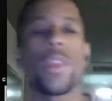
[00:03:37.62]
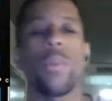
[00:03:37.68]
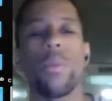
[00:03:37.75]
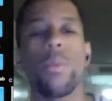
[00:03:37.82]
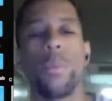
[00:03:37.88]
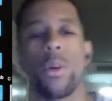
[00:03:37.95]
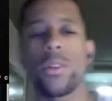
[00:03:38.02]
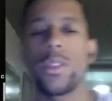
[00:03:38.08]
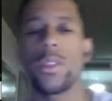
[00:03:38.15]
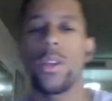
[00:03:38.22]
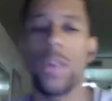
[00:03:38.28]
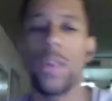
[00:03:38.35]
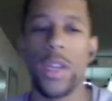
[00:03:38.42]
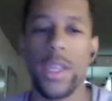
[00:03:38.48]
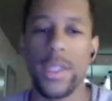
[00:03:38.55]
with Bohr's
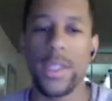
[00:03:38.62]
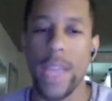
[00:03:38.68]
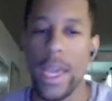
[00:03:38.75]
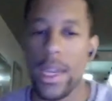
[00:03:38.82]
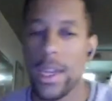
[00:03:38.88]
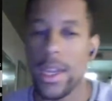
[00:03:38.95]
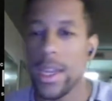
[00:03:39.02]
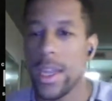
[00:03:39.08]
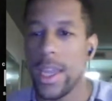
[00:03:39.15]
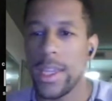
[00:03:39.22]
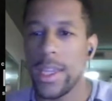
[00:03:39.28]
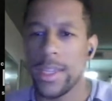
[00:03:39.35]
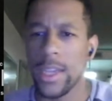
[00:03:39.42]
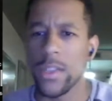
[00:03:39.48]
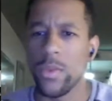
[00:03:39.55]
theory is that it
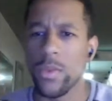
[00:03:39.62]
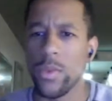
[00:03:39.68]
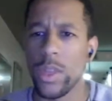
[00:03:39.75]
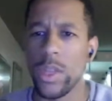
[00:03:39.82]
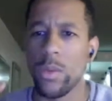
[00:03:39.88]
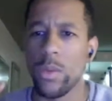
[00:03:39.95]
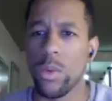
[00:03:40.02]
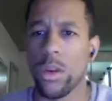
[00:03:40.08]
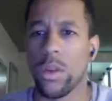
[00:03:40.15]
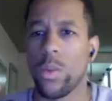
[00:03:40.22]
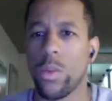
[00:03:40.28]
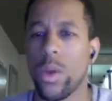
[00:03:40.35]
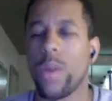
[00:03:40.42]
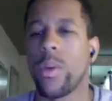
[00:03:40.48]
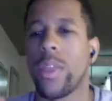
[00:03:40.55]
doesn't really work
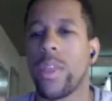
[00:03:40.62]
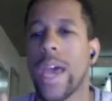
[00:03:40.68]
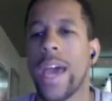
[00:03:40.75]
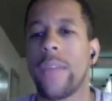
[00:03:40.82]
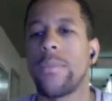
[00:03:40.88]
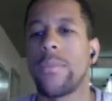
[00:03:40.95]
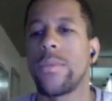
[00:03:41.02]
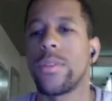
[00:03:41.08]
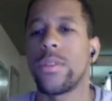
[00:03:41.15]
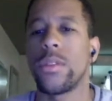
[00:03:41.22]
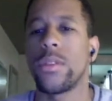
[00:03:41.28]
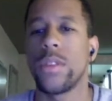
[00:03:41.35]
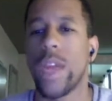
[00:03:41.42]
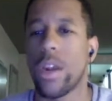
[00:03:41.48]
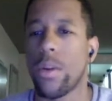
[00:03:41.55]
well with atoms
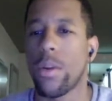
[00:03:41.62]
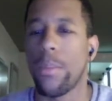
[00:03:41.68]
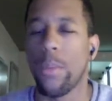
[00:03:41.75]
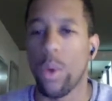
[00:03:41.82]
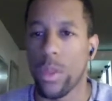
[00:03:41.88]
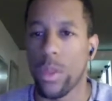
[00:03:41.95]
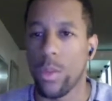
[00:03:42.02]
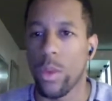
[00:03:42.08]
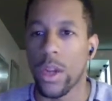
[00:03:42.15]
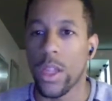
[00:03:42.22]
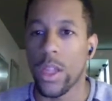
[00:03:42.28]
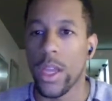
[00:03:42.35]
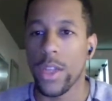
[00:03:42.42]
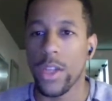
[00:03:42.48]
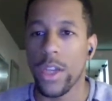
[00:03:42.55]
that are more than one
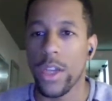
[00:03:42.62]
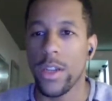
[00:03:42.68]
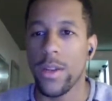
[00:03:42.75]
electron.